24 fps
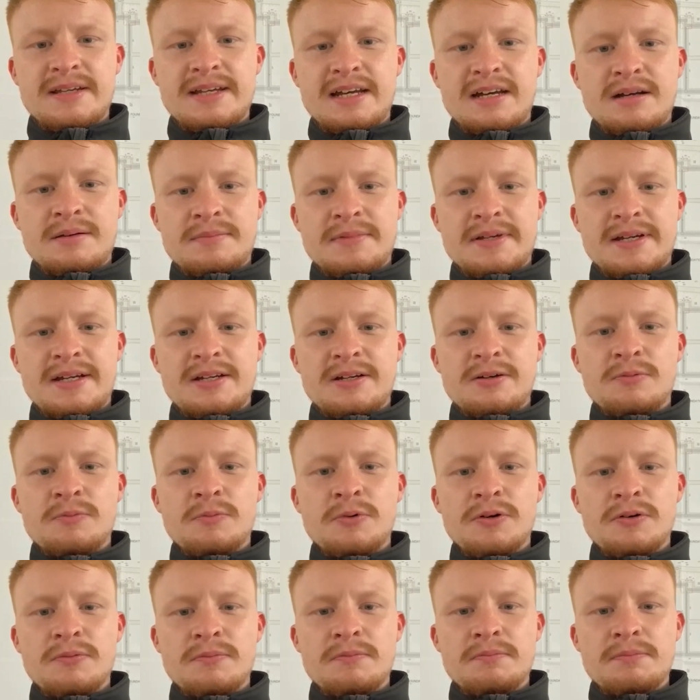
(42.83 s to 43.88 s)
update on
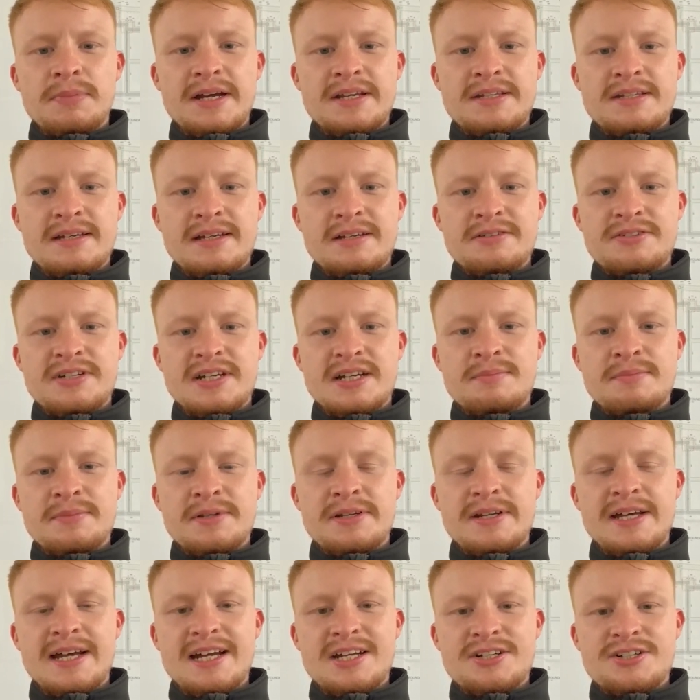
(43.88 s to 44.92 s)
what Passivhaus
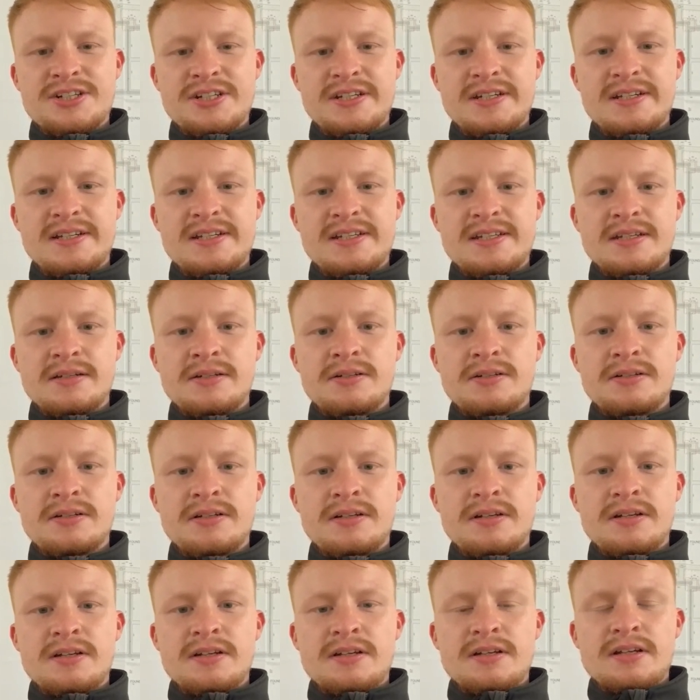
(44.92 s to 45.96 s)
Champion actually is and
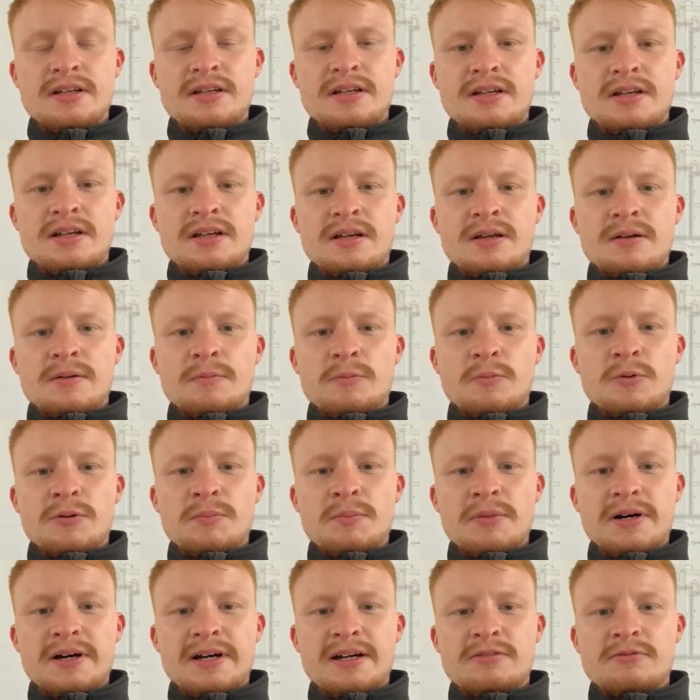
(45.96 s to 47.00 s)

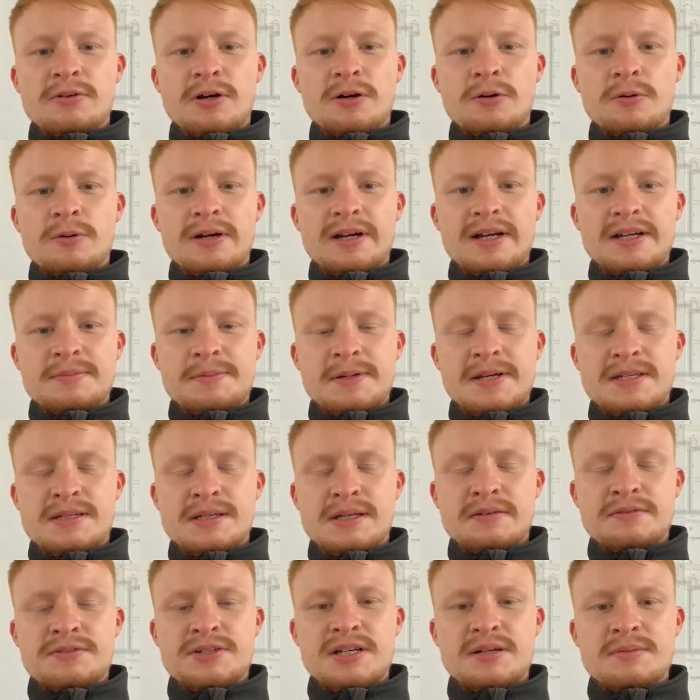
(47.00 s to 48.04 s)
what my role as
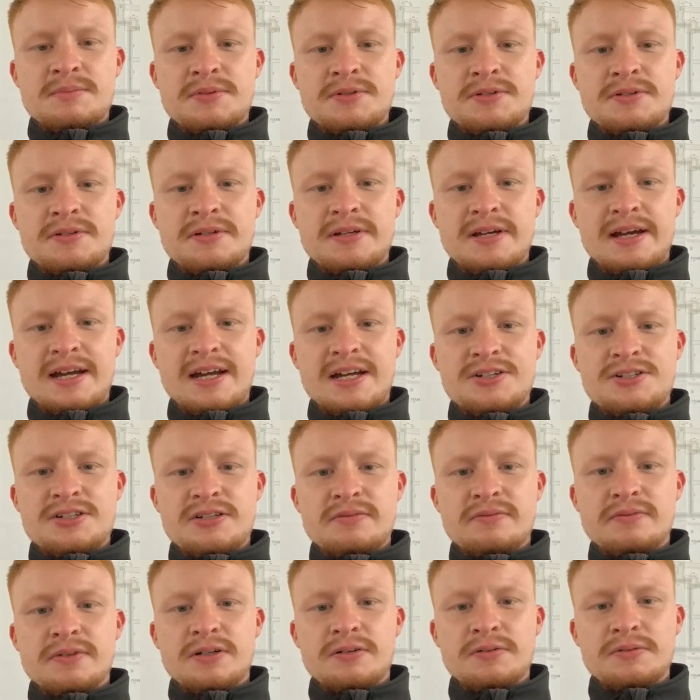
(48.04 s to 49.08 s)
Passivhaus Champion
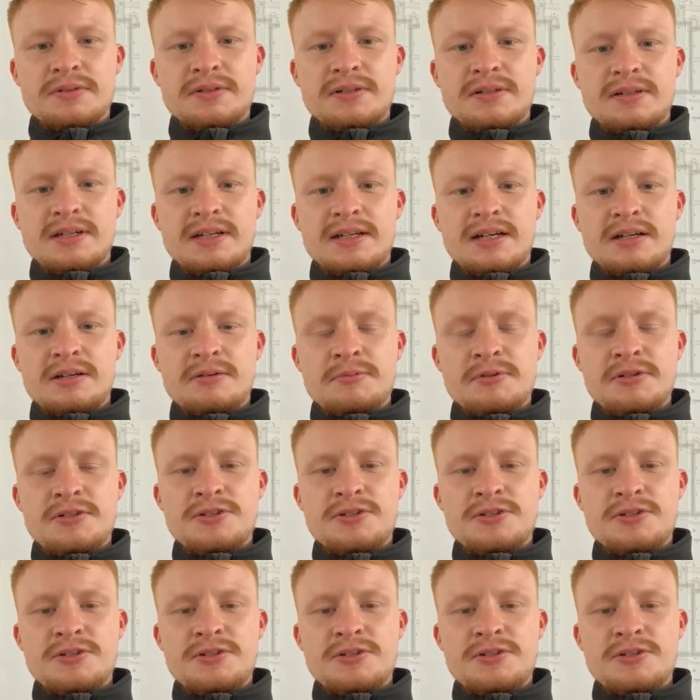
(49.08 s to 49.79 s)
actually involves. I hope